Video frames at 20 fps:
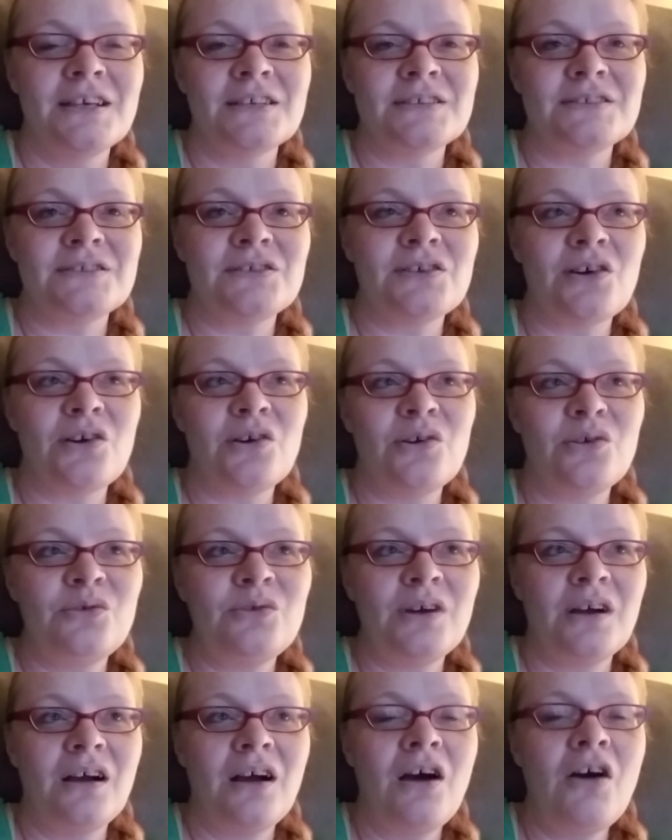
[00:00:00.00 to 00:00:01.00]

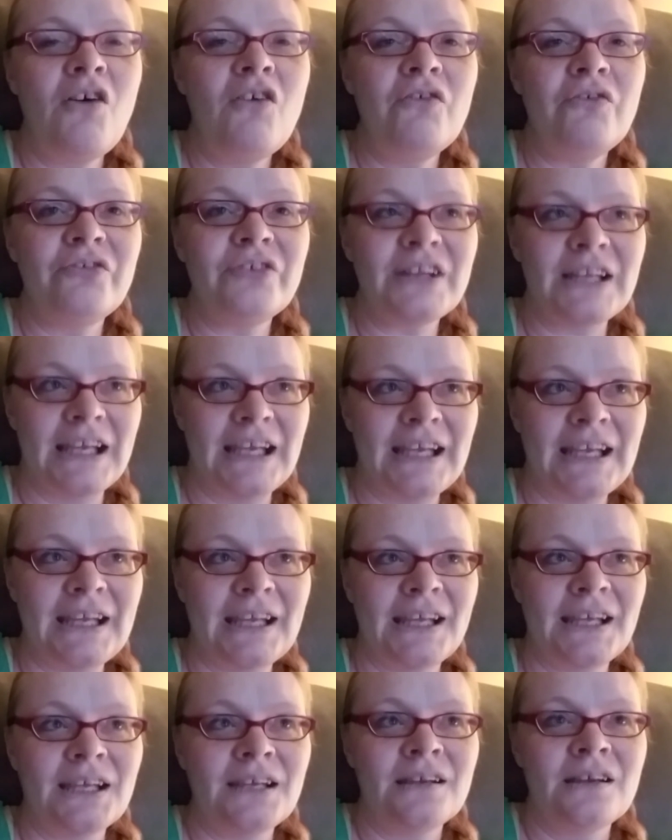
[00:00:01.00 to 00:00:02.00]
So
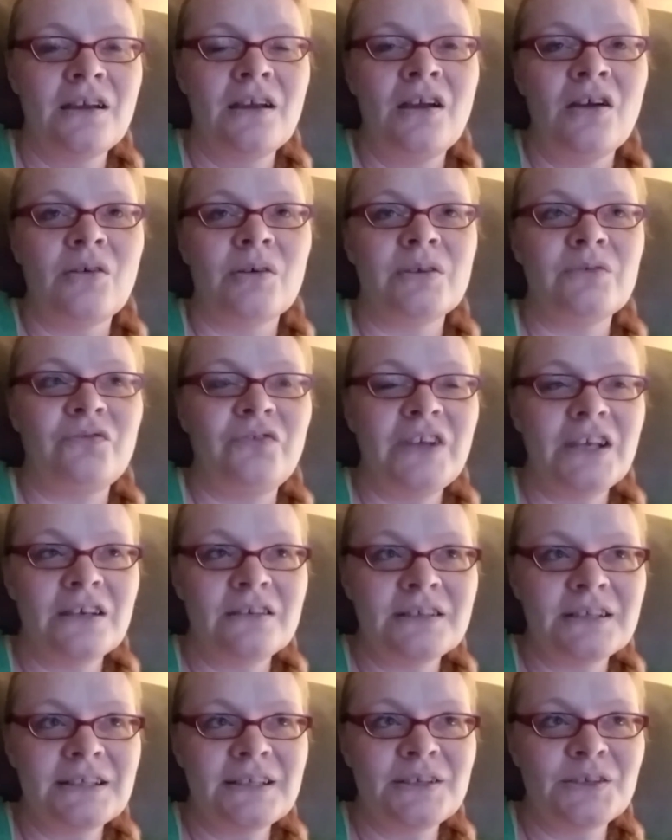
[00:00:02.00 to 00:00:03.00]
hopefully when I'm
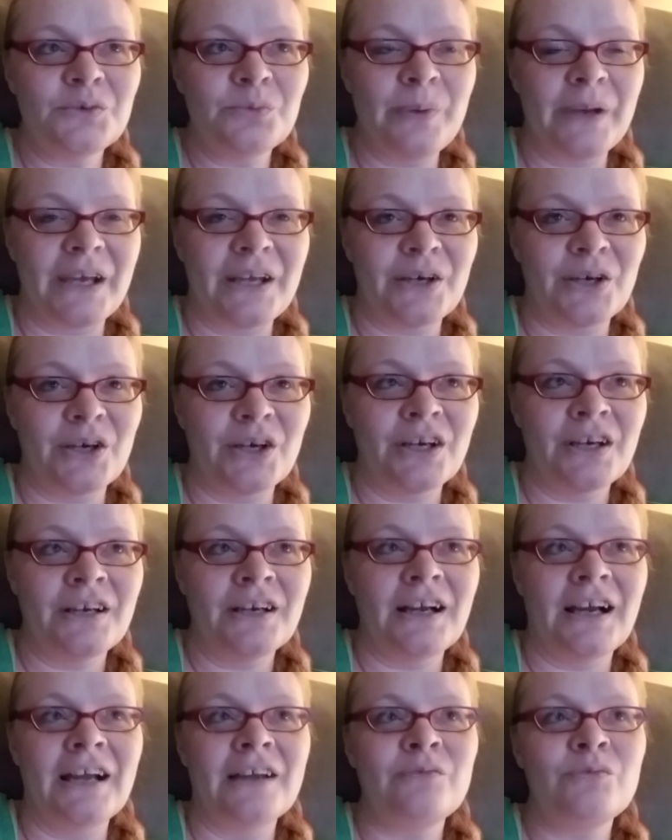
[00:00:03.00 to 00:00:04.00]
feeling a little
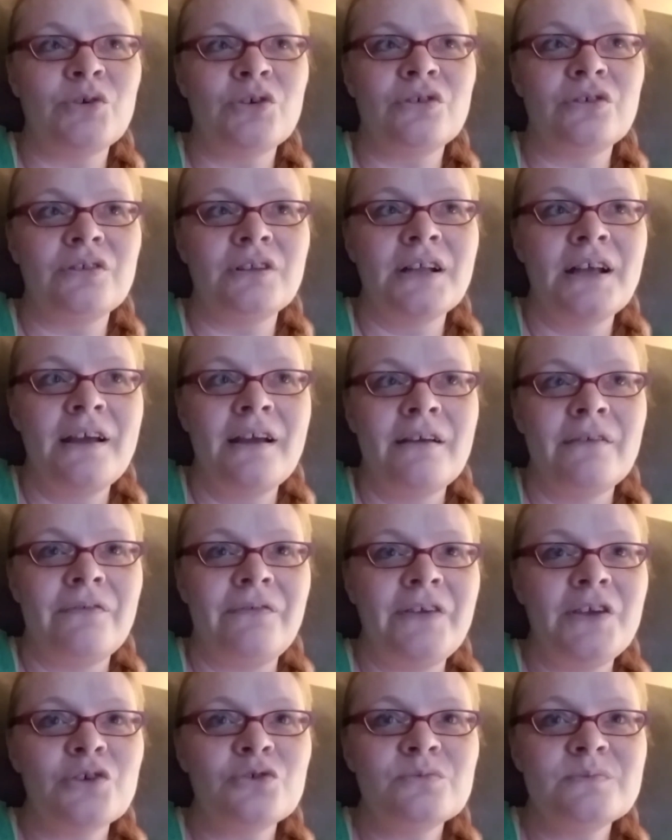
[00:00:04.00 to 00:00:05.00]
better, I will
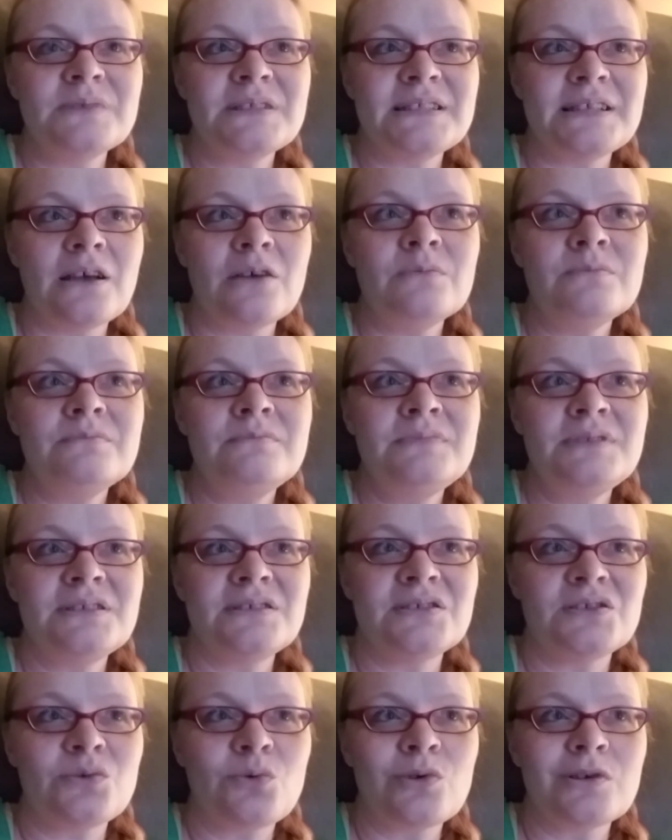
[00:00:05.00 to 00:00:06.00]
film some
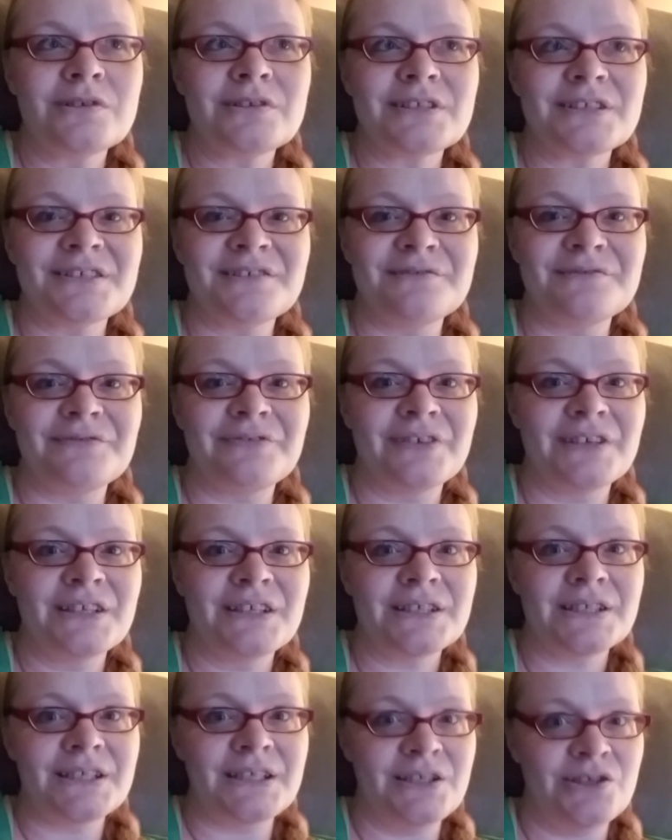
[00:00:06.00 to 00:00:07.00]
sort of
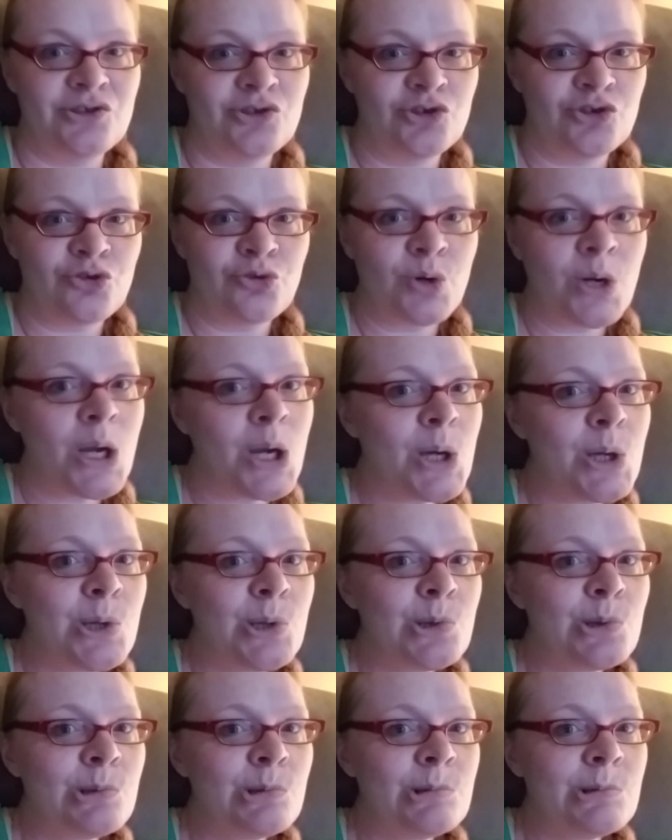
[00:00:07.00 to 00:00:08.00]

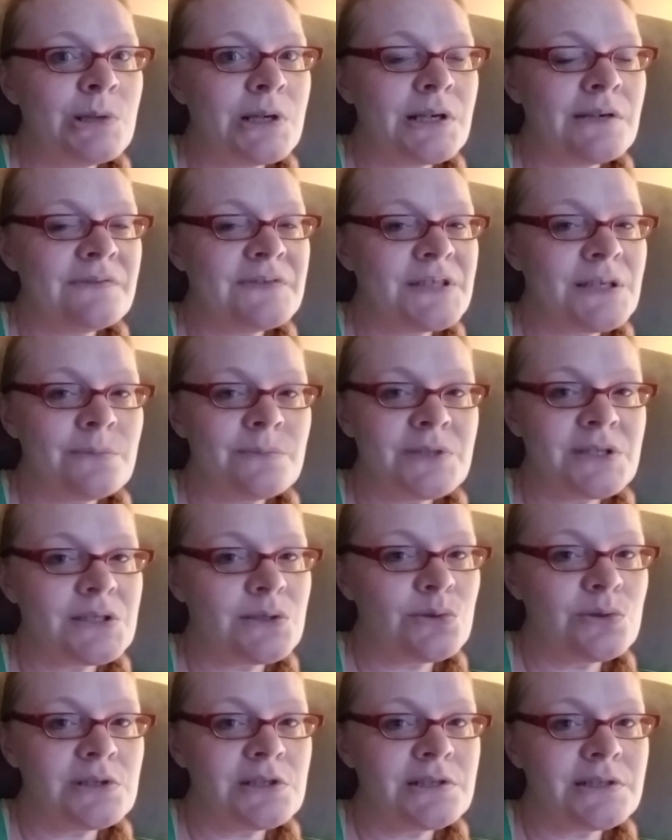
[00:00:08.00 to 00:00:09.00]
intro of some
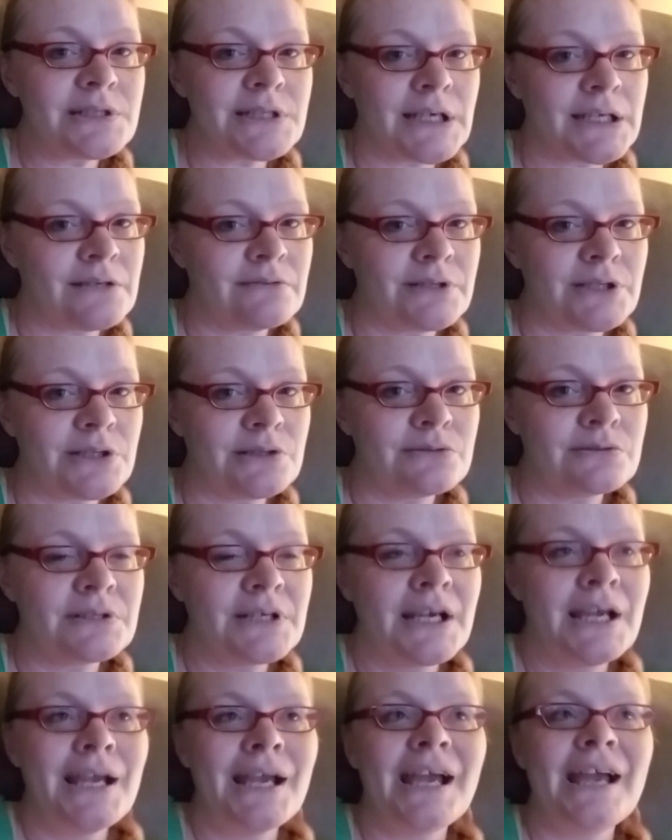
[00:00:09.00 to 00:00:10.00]
sort, I don't know,
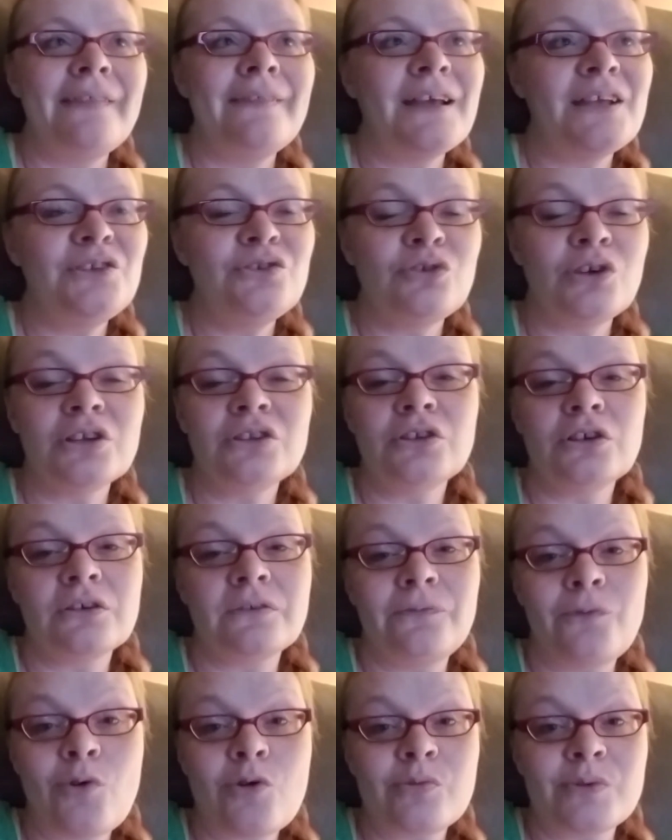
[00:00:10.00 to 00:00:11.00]
and then you can look
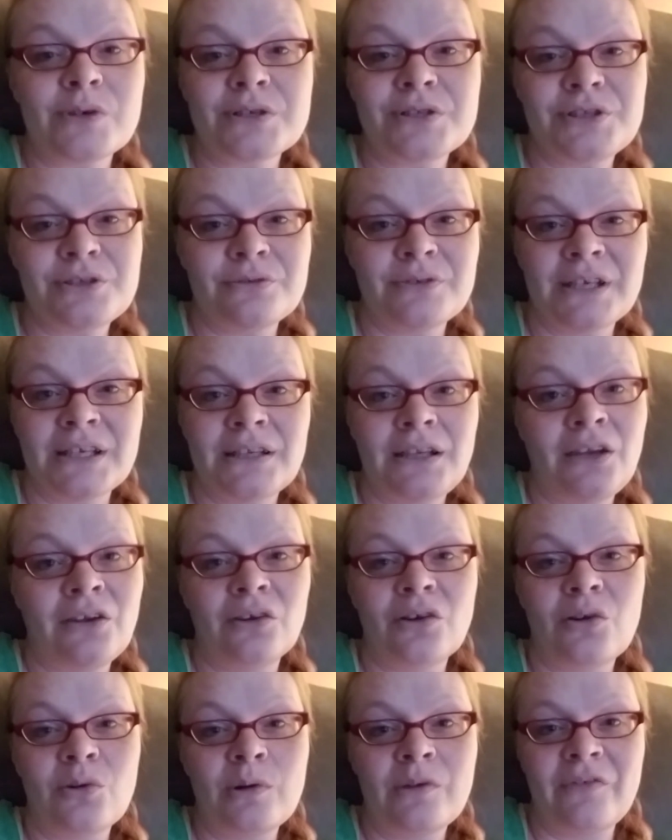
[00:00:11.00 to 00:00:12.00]
forward to it, you
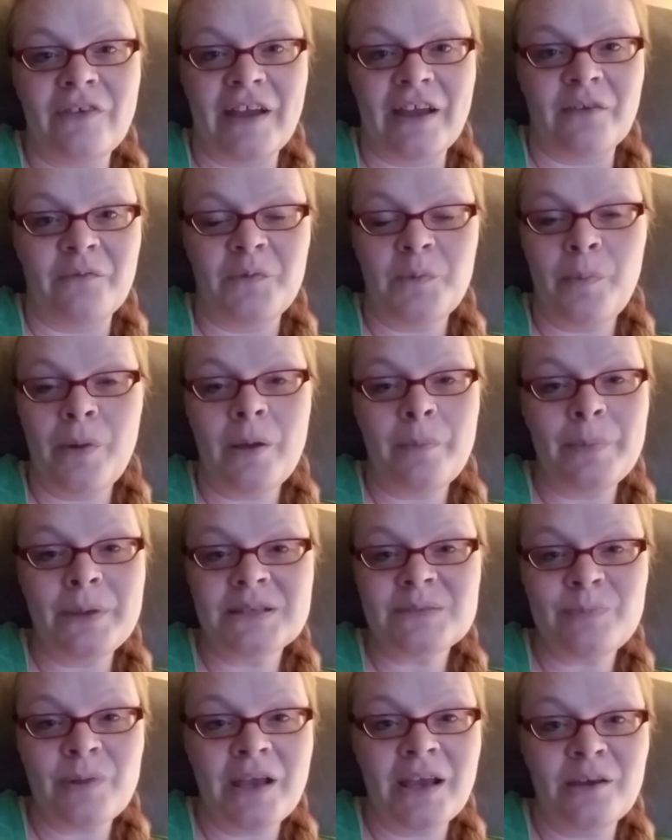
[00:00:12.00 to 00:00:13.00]
know, if I have the
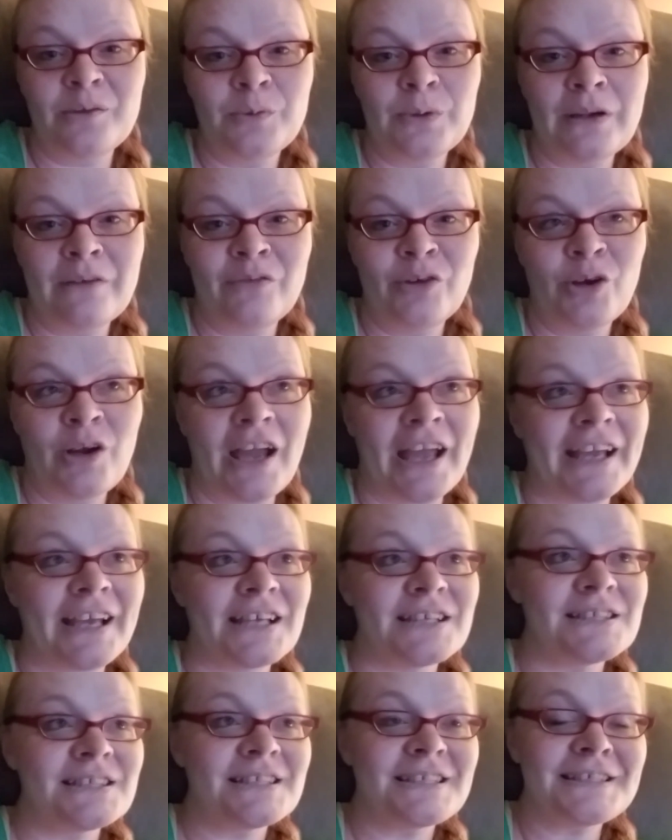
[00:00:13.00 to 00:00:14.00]
puppies playing or whatever, I
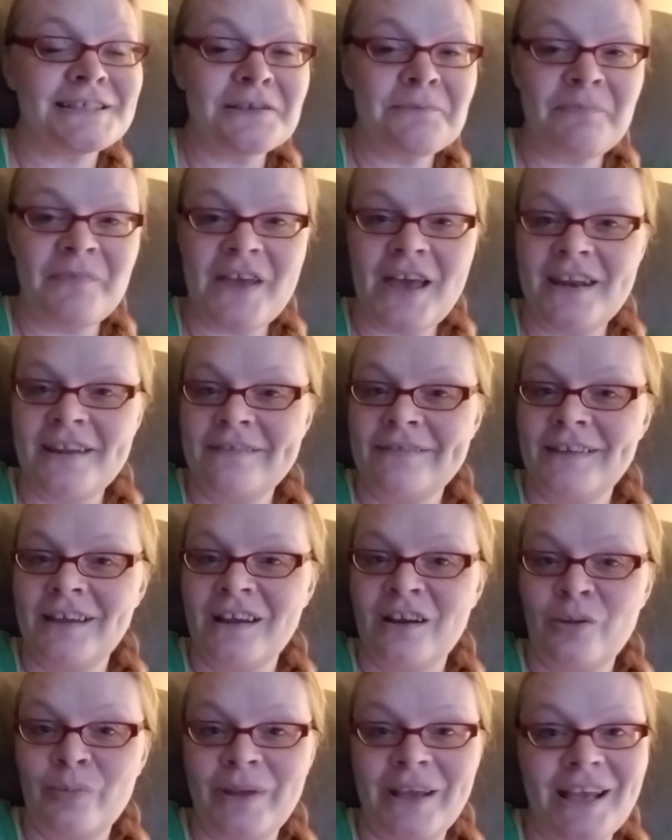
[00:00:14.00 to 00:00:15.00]
can slip that in
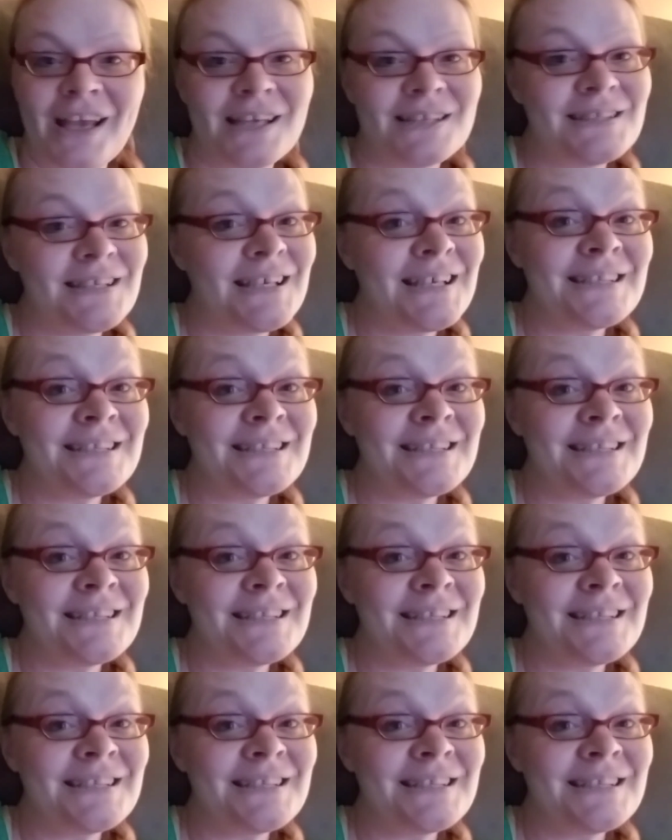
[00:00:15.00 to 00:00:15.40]
there, because